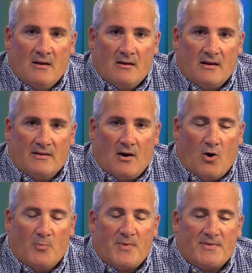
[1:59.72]
in the
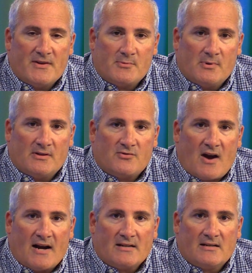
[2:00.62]
hope that this will
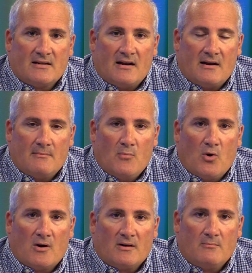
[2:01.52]
attract uh,
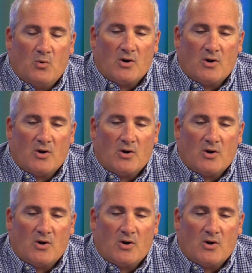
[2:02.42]
more more